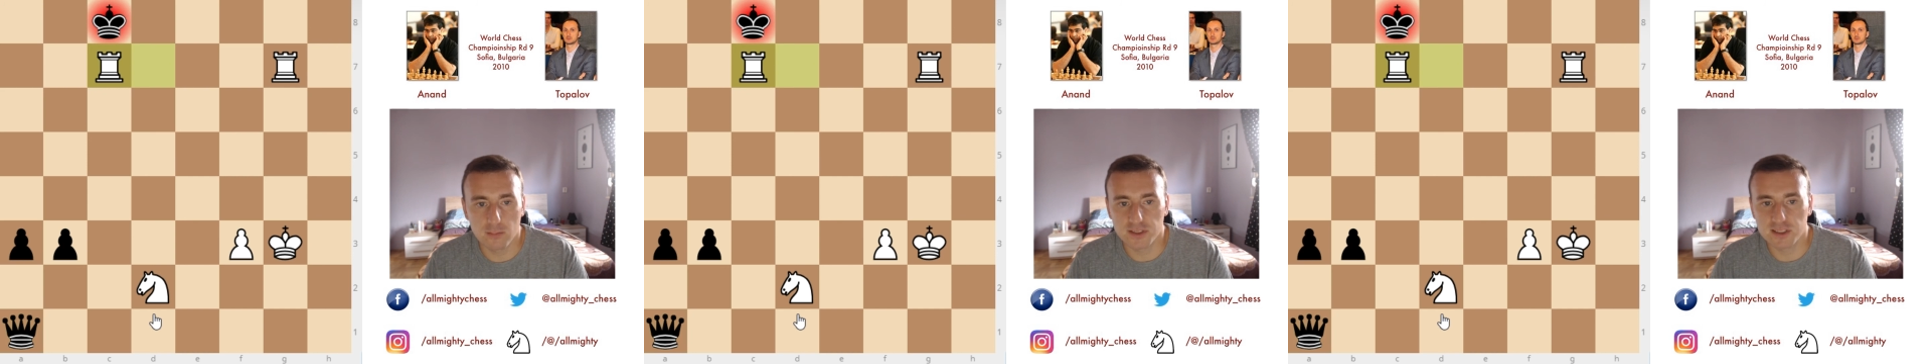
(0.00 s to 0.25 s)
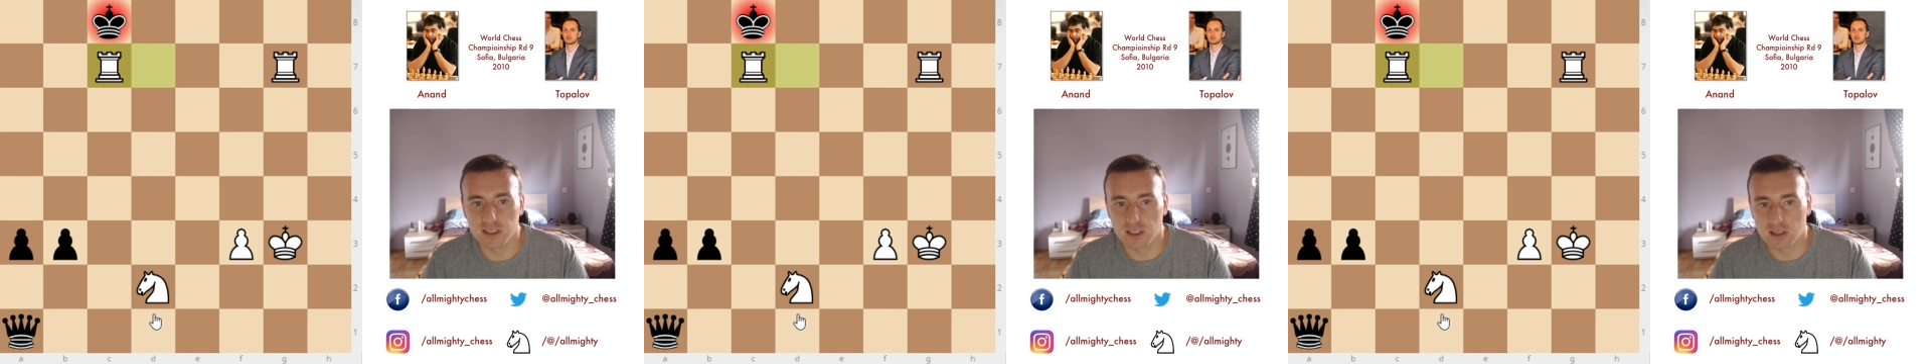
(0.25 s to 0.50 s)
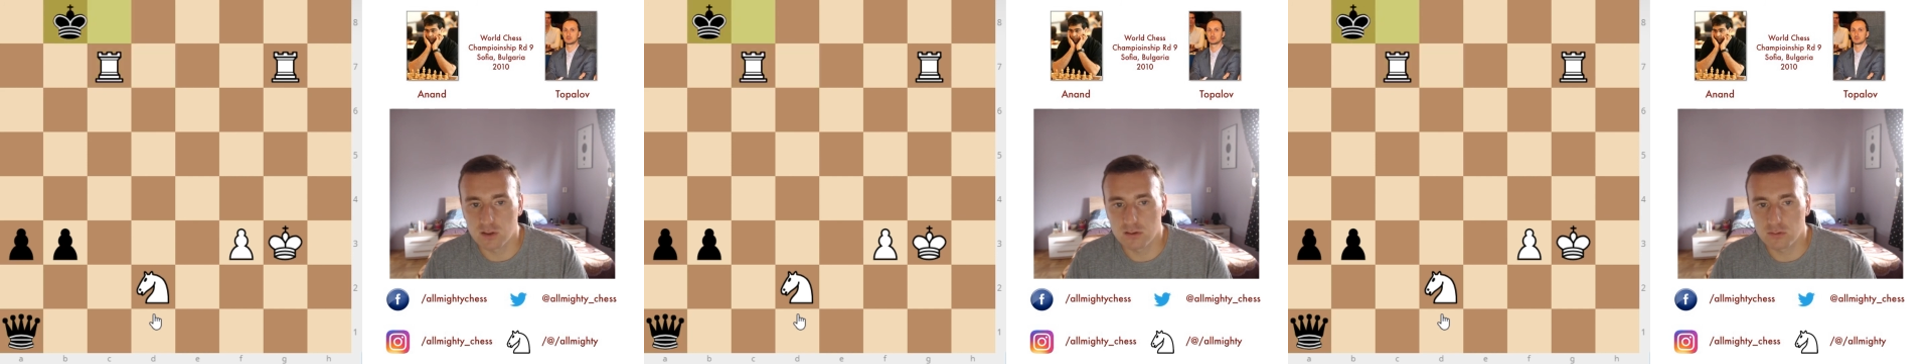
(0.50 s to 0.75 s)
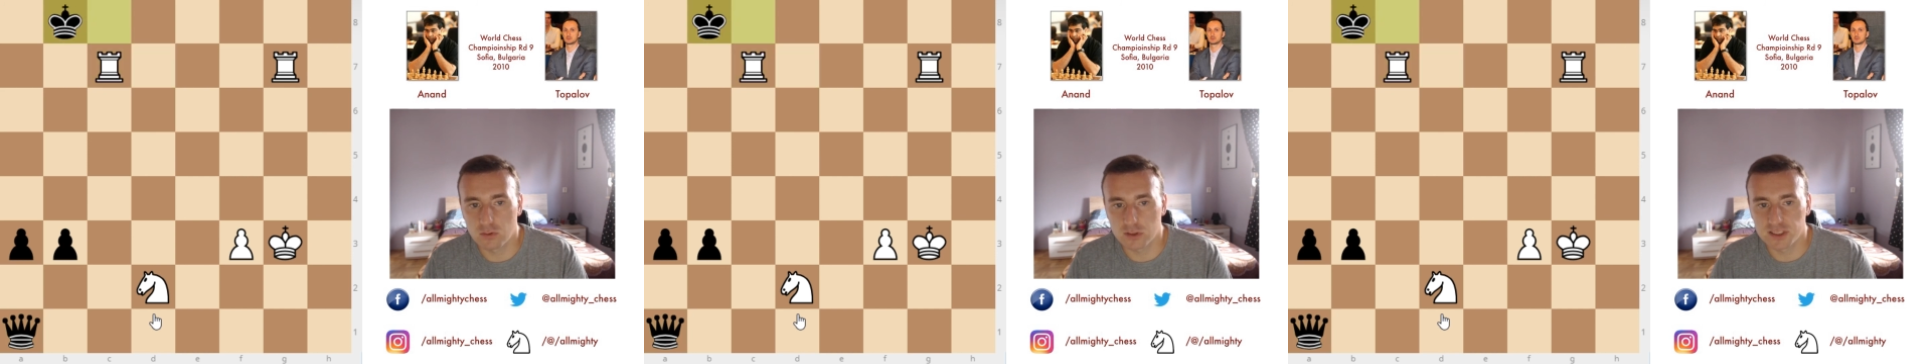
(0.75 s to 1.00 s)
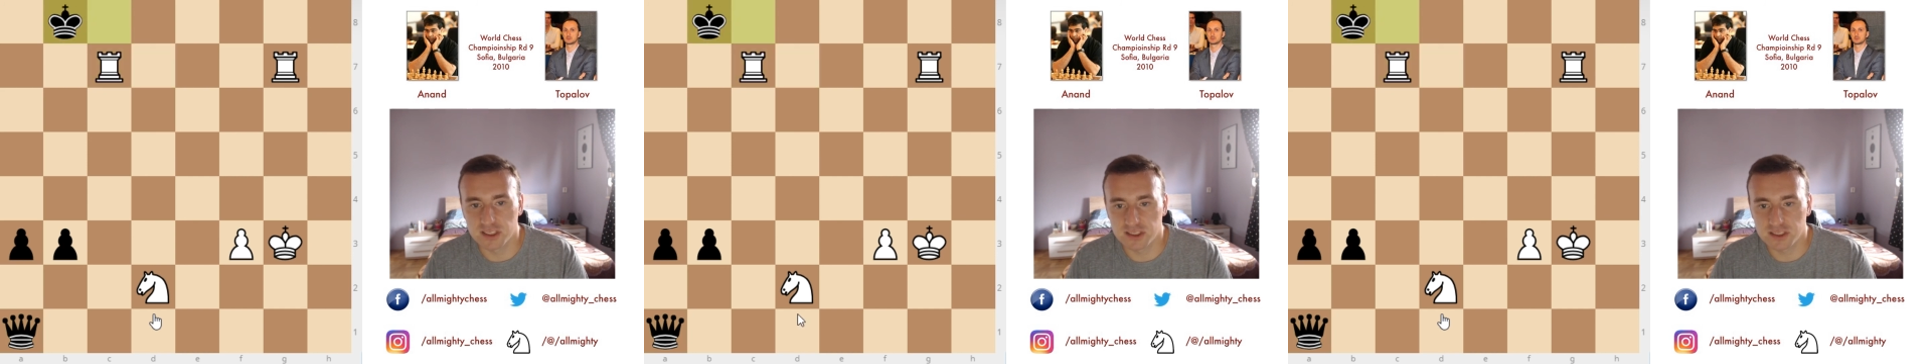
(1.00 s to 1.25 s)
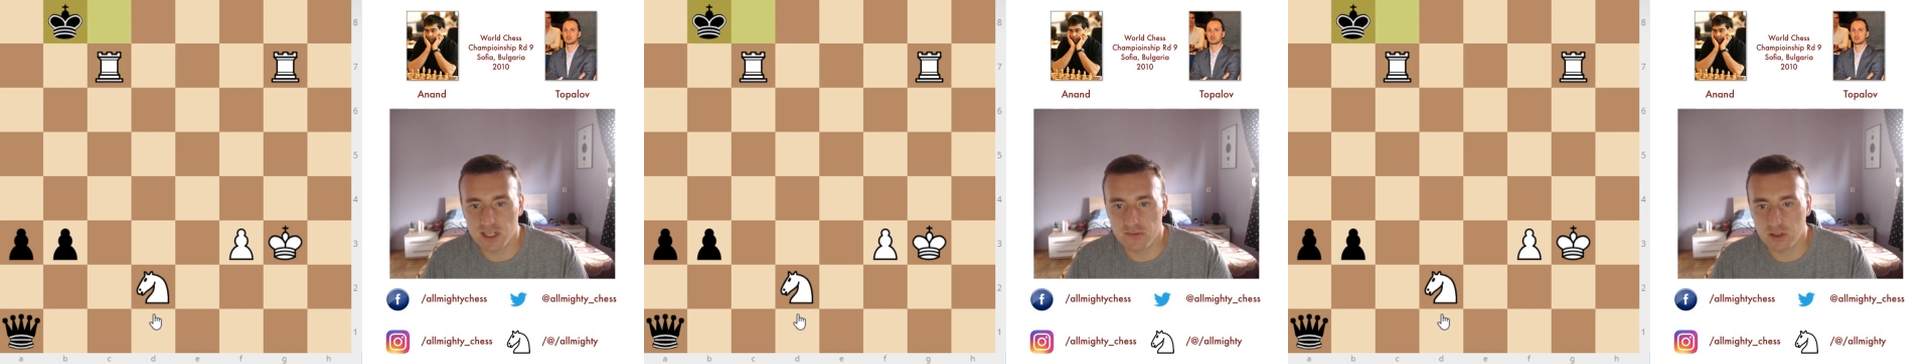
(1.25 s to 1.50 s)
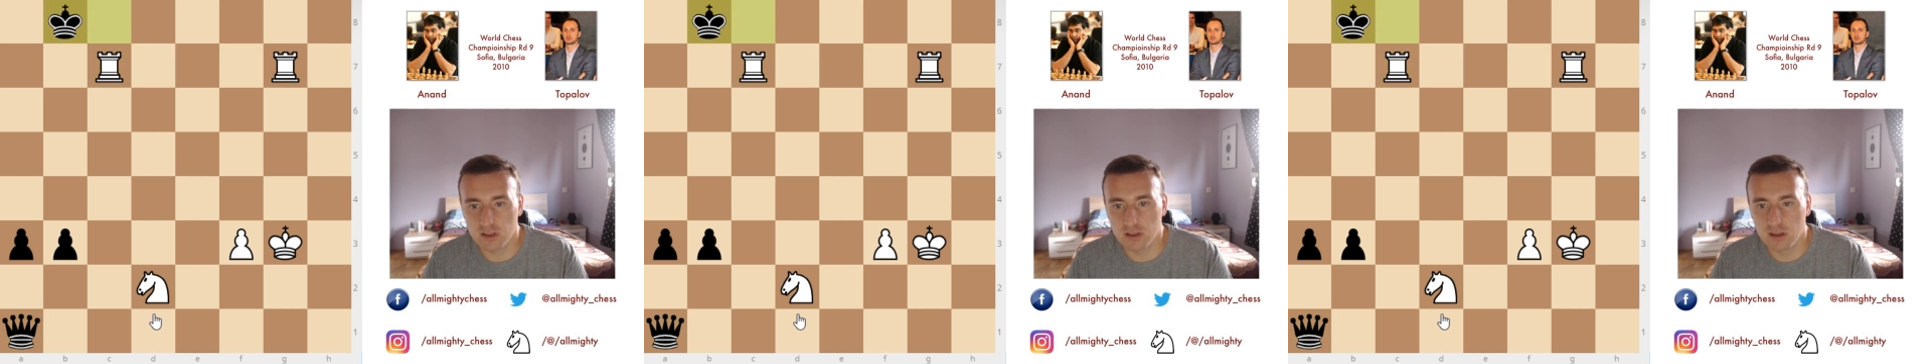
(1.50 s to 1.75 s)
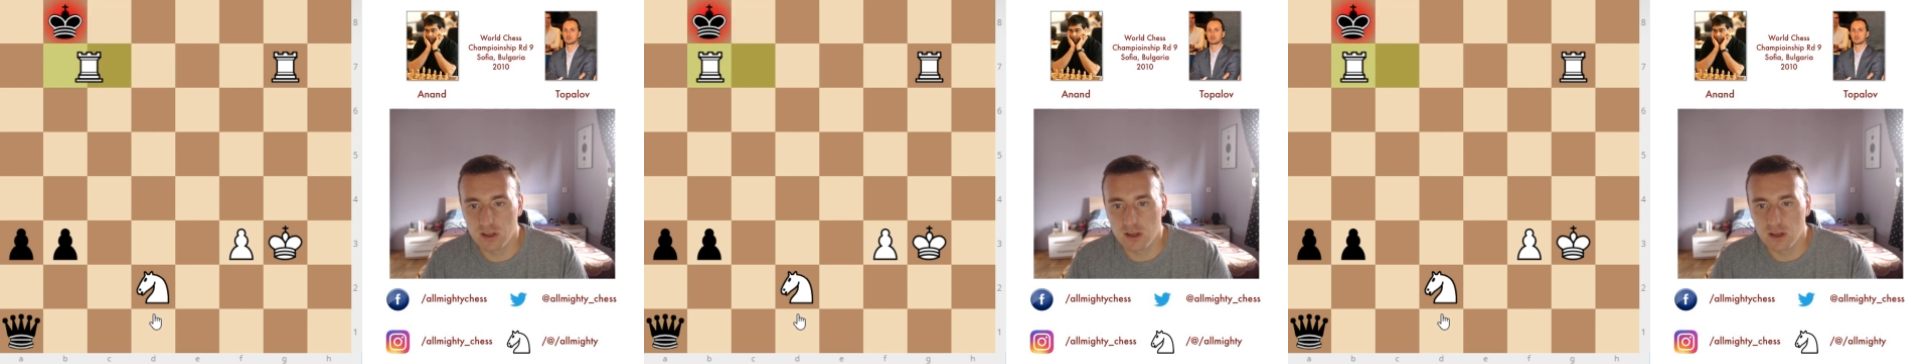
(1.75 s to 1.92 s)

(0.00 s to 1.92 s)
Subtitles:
but still, rook c7,